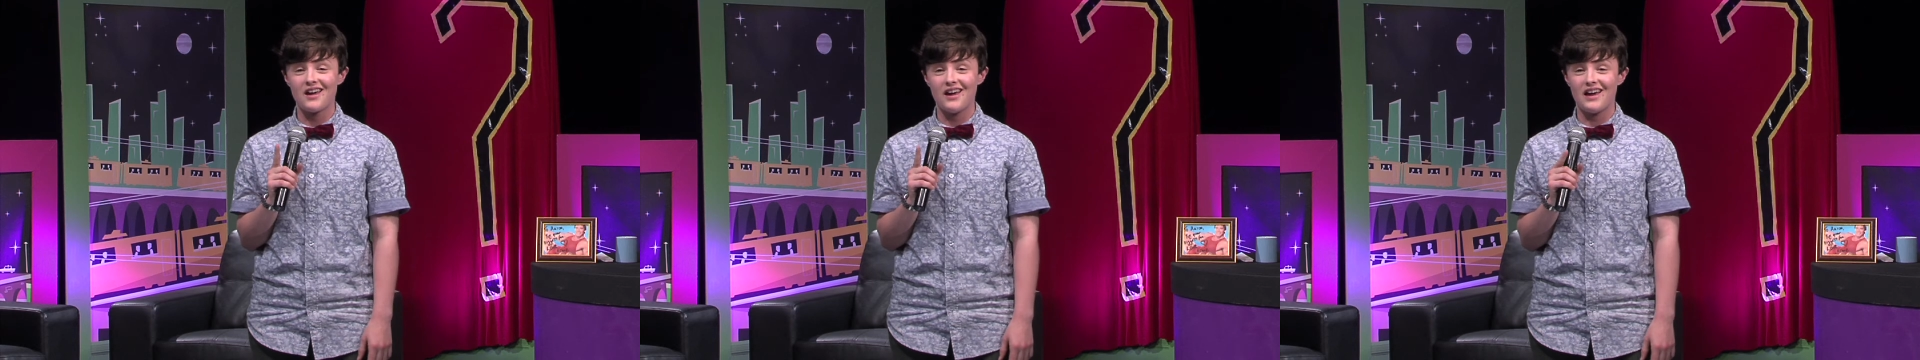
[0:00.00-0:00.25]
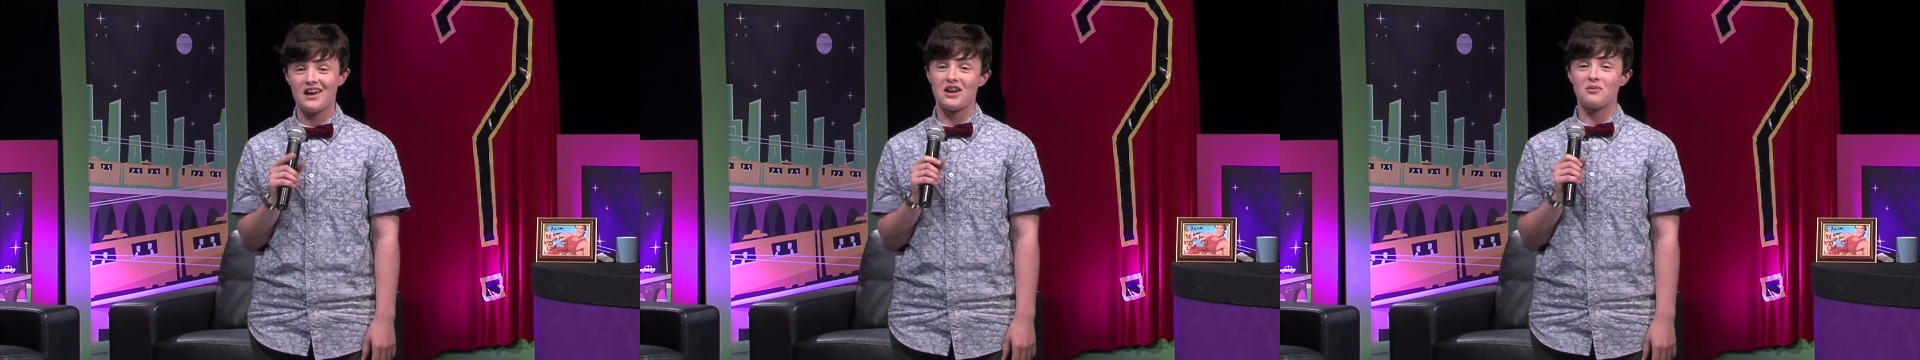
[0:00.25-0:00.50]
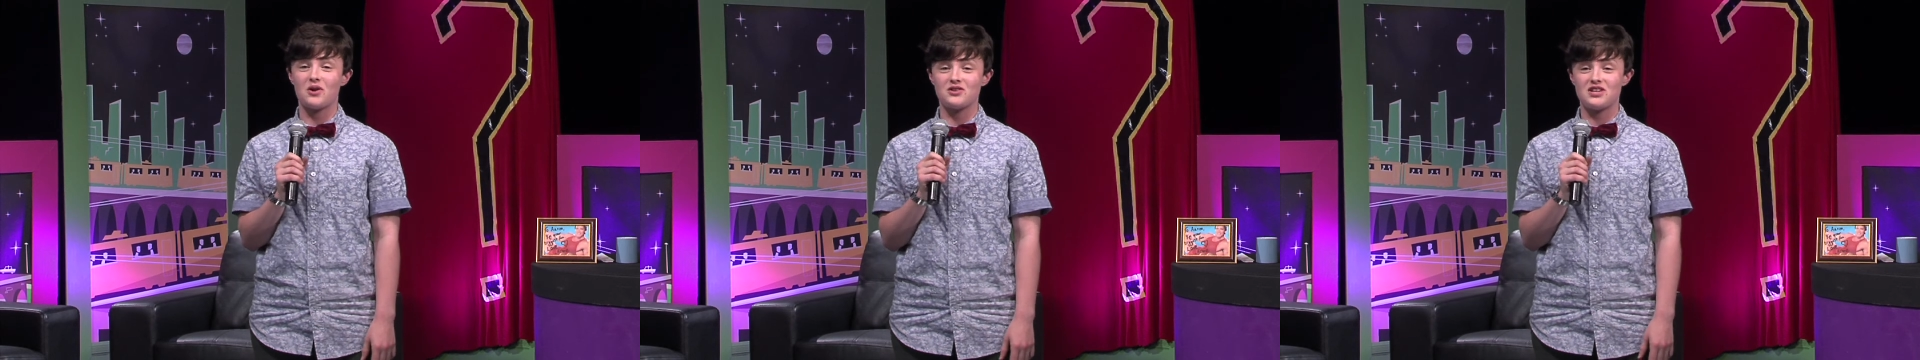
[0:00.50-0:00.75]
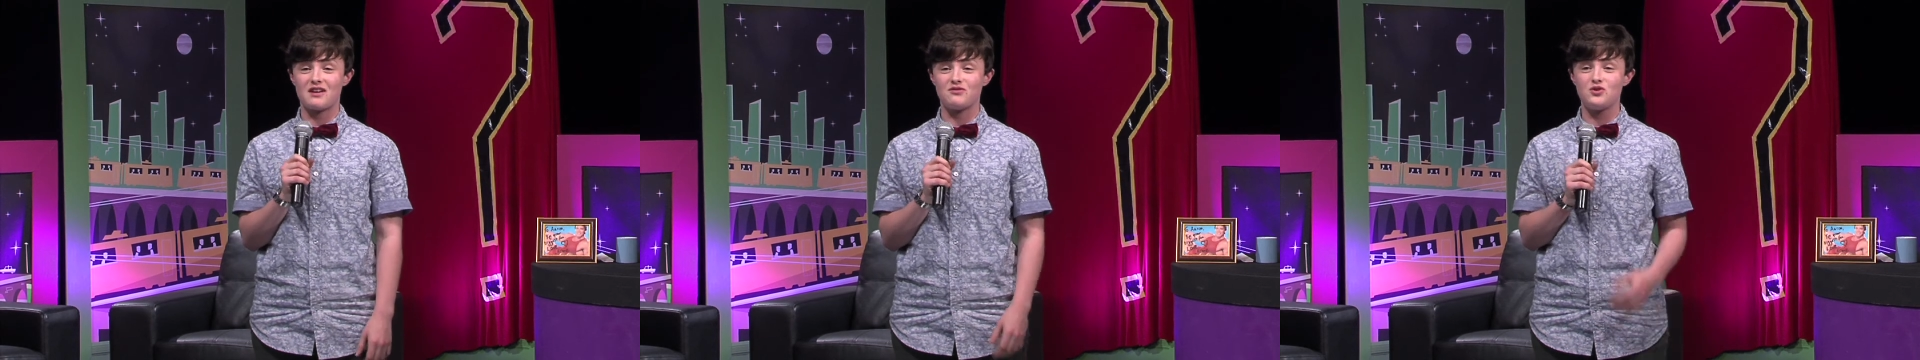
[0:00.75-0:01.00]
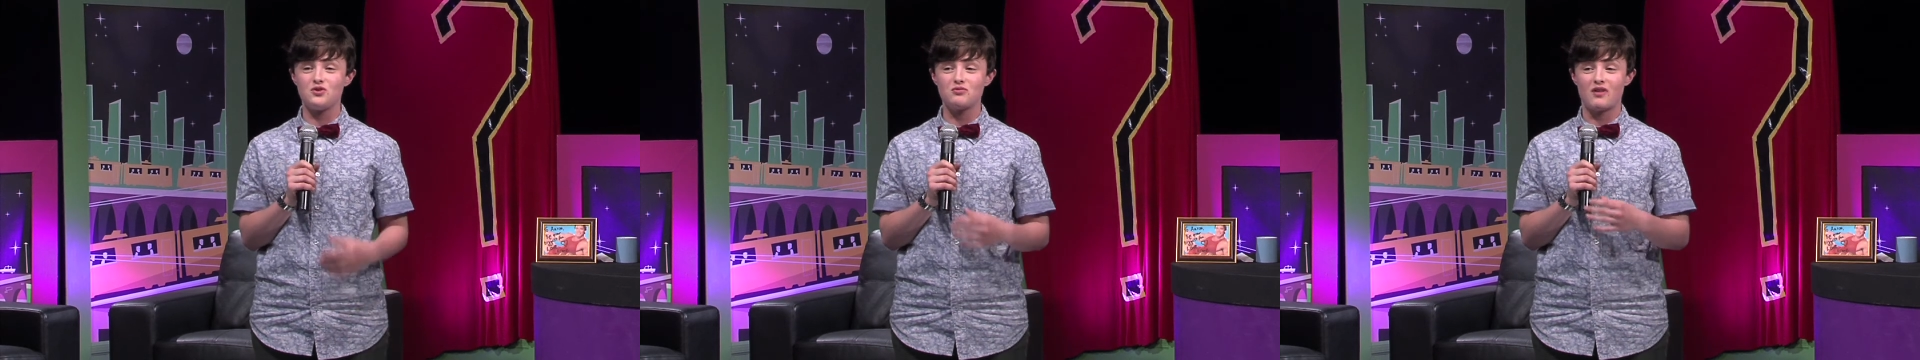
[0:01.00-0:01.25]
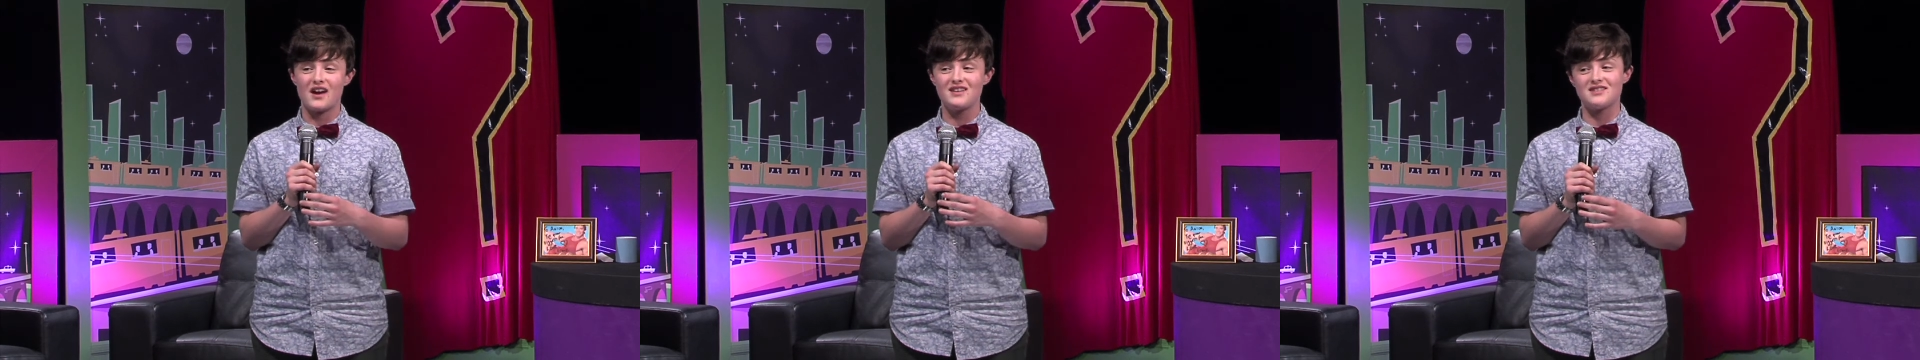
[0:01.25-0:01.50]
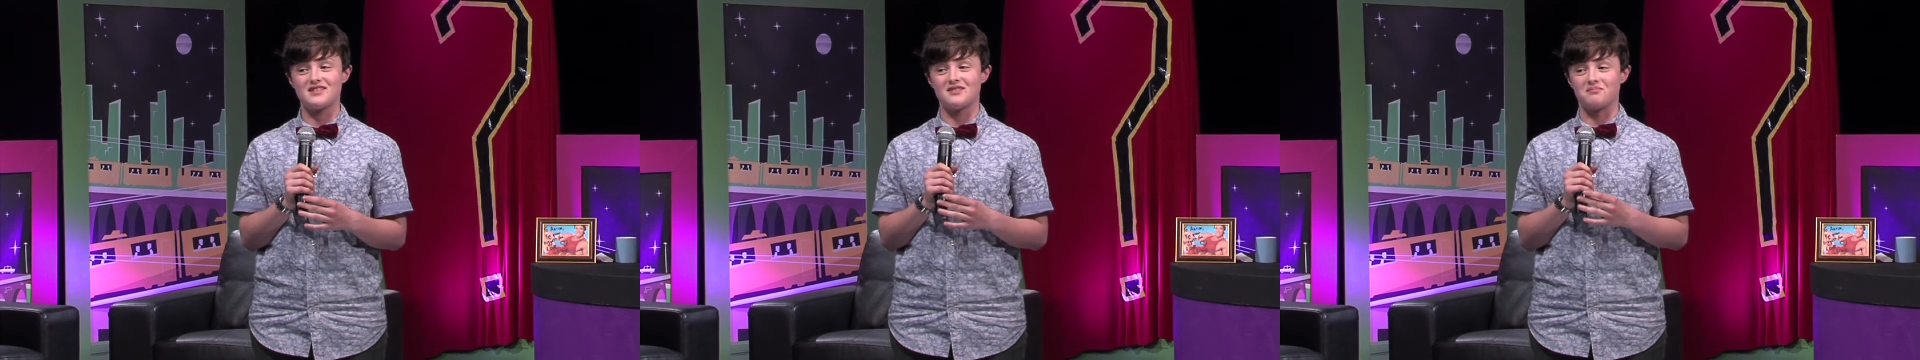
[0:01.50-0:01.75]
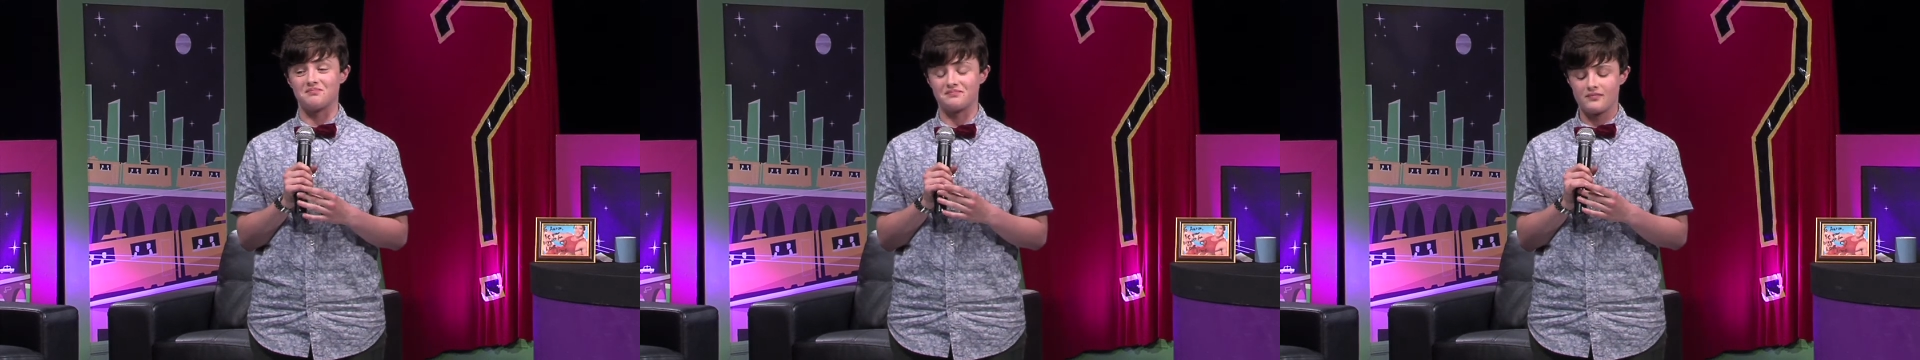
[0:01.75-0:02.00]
and I won't have to raise them.